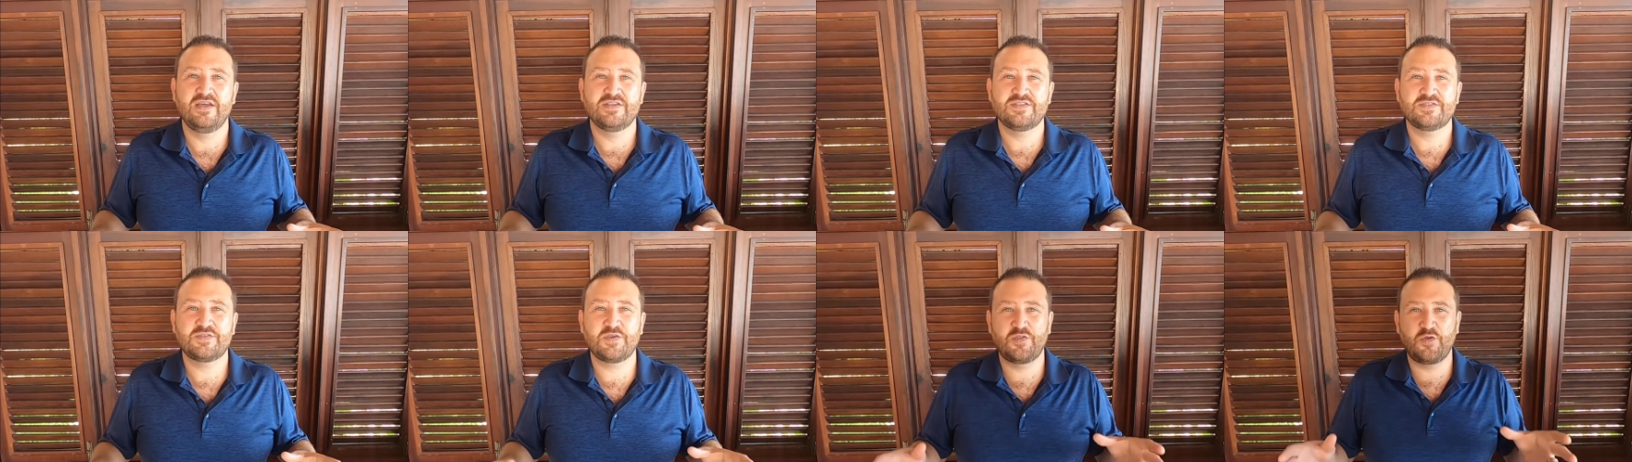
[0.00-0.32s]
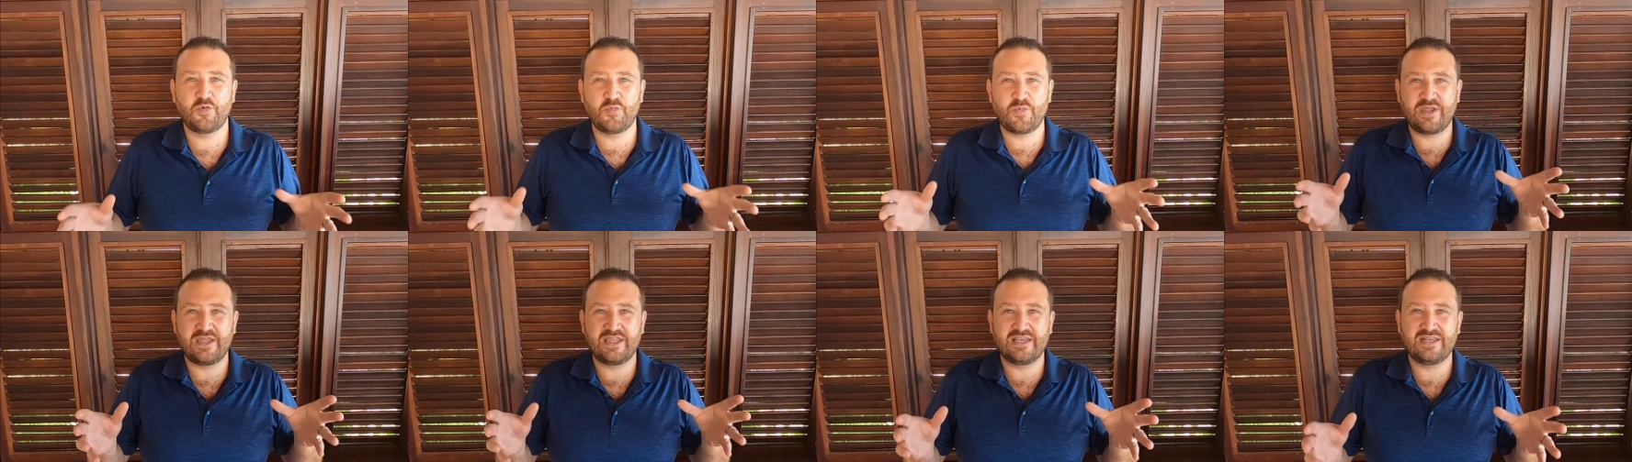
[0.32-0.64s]
so
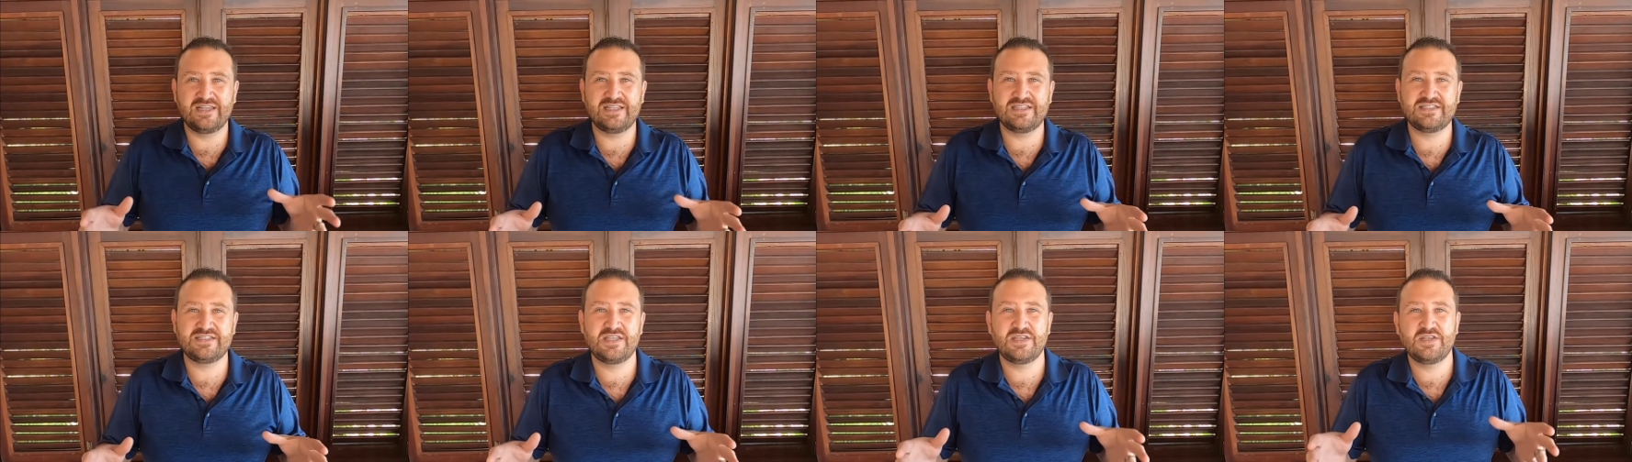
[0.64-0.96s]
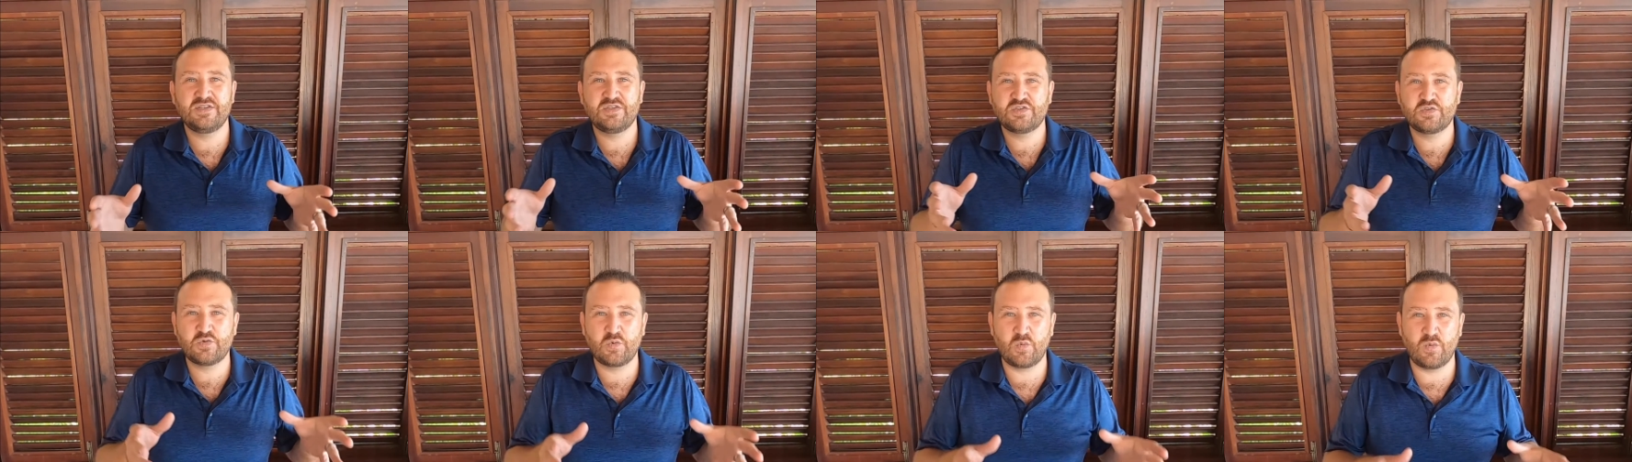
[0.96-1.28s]
that we can
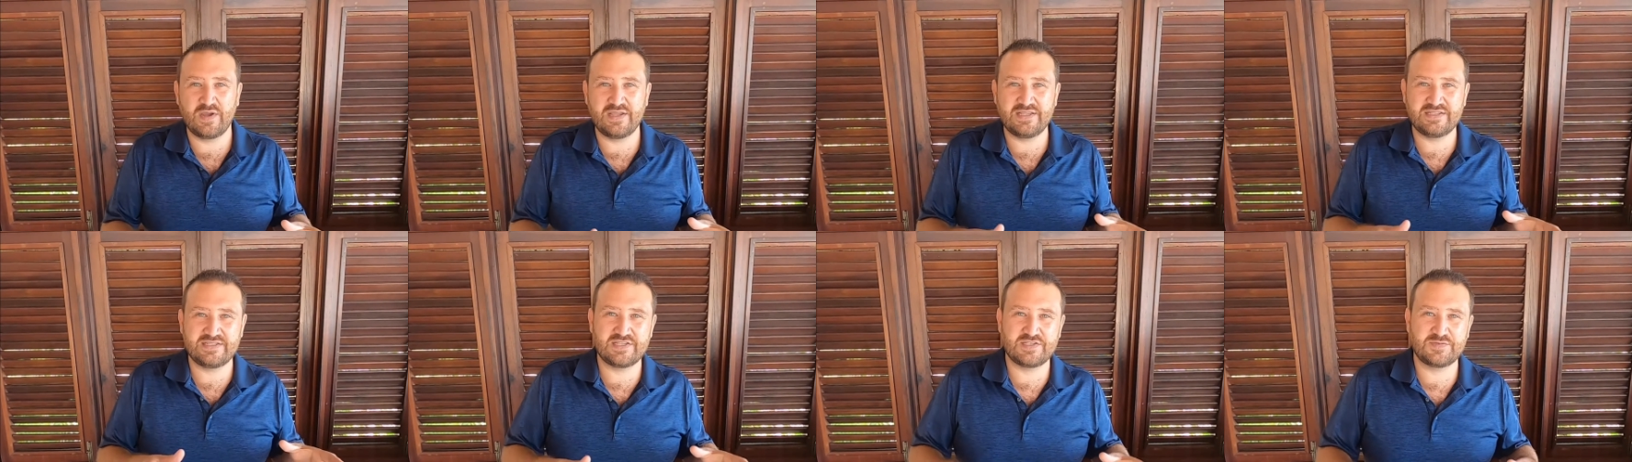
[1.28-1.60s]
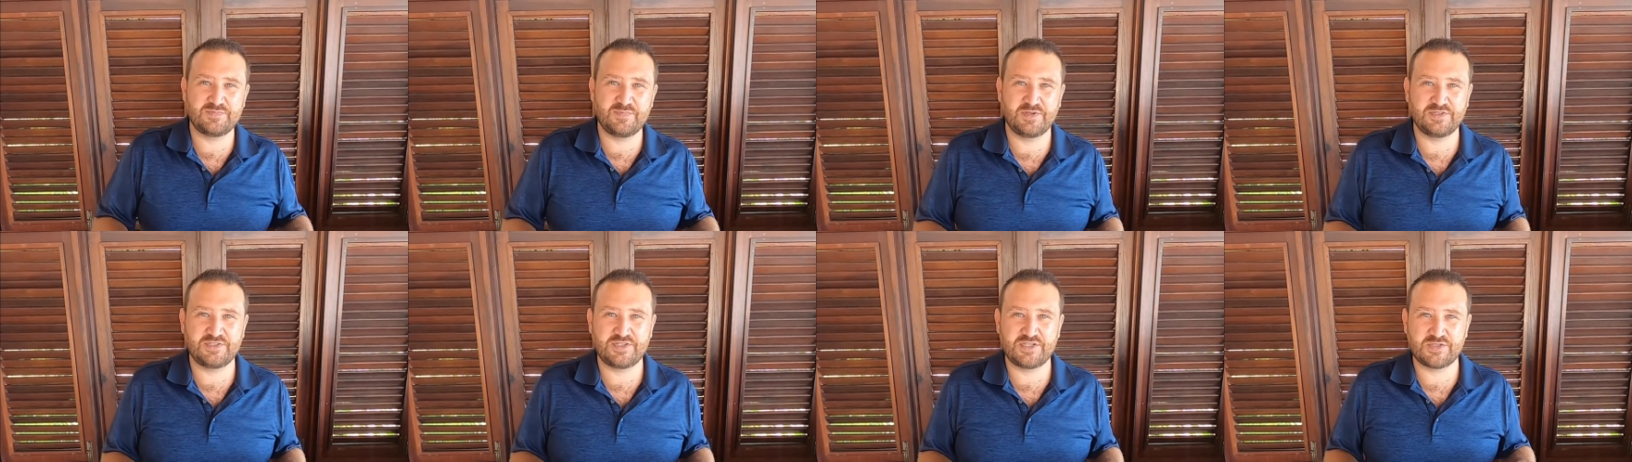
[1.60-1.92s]
listen twice
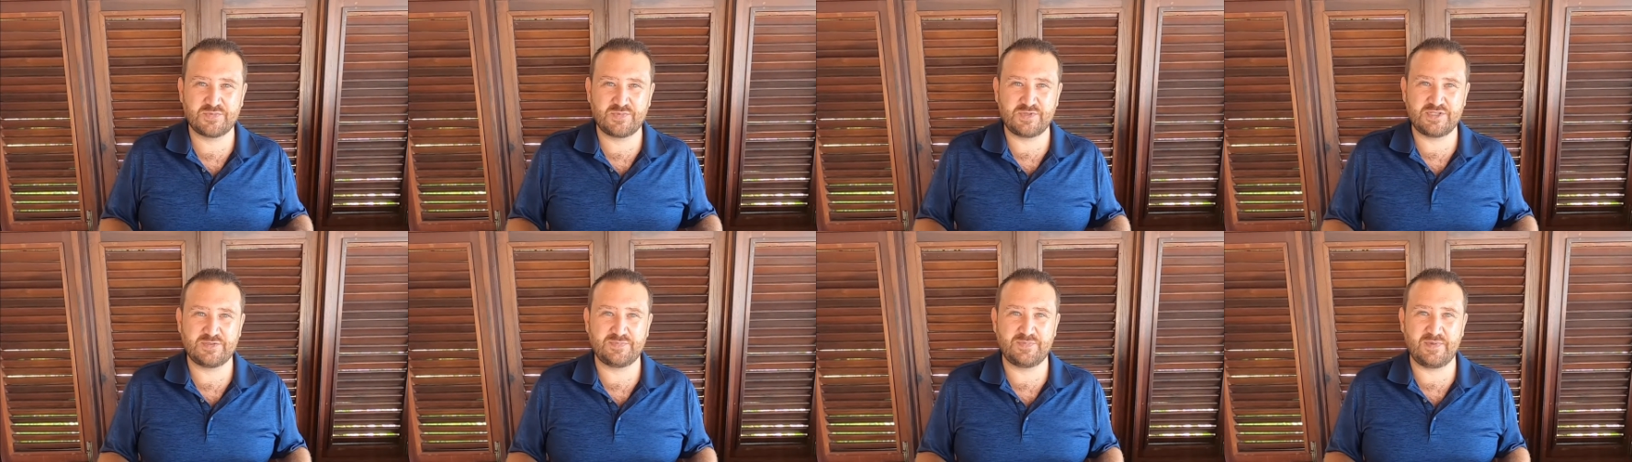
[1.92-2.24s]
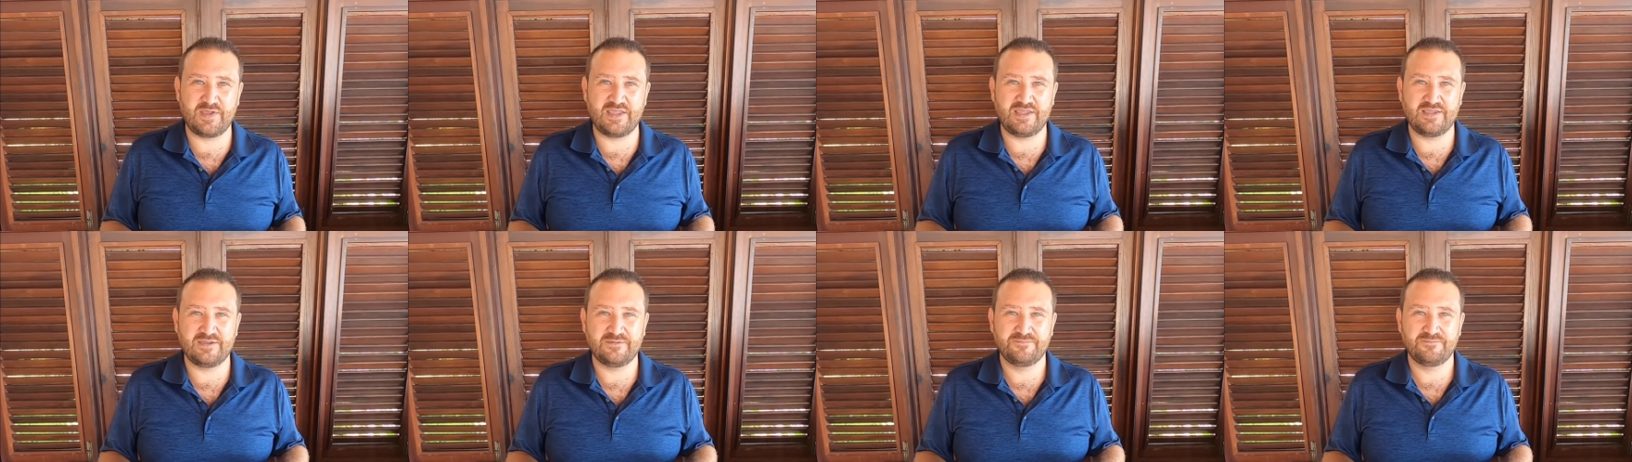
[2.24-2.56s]
as much as we
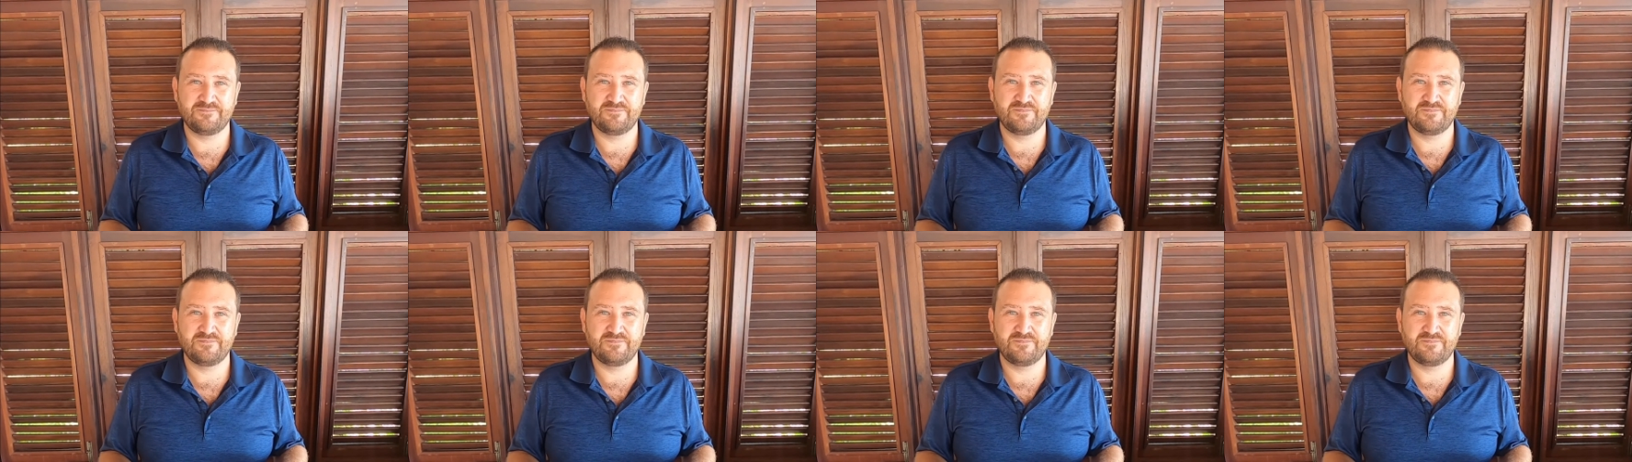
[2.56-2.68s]
speak.